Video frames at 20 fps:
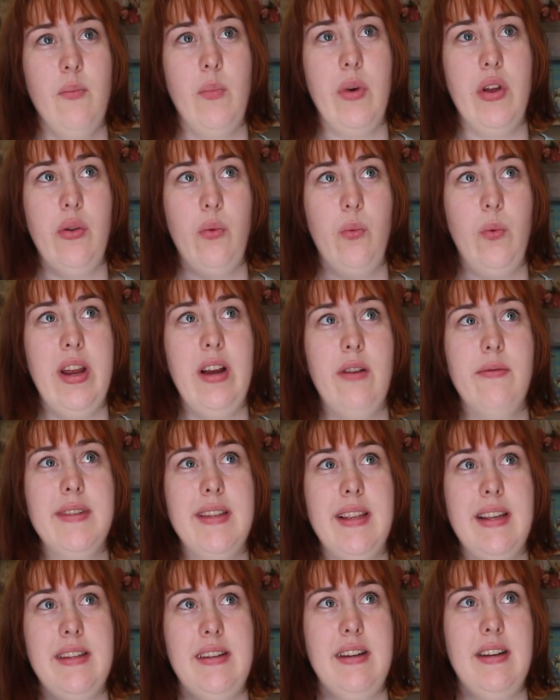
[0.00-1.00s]
but the wig
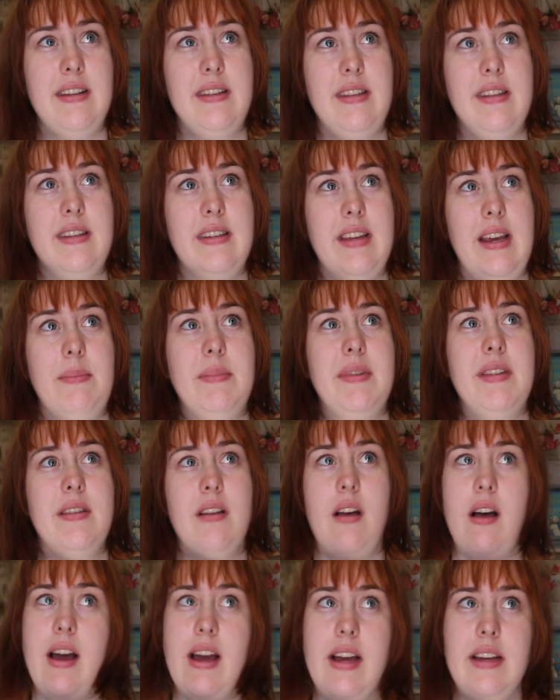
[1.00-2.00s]
was listed as the same
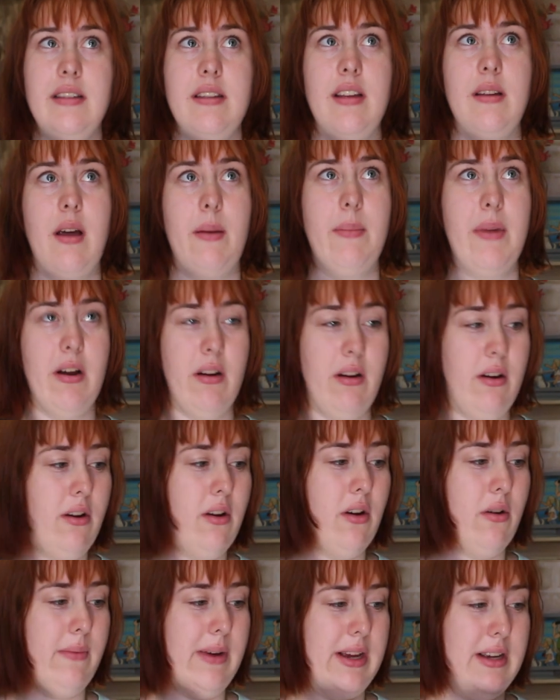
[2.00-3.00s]
size that American
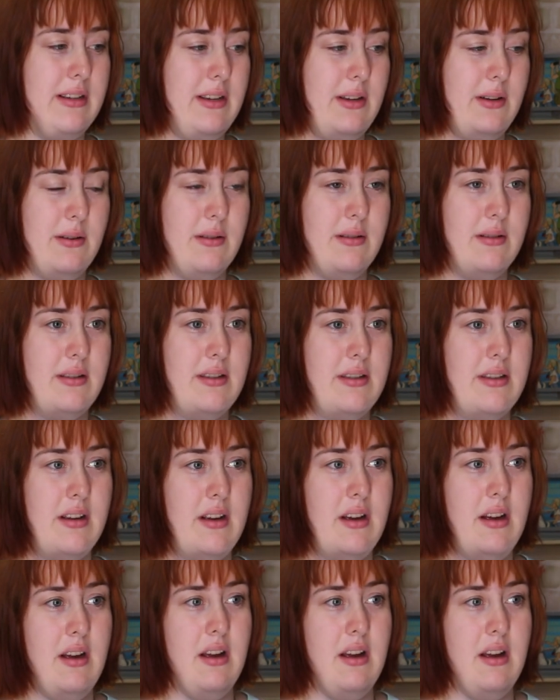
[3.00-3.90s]
Girl wigs use.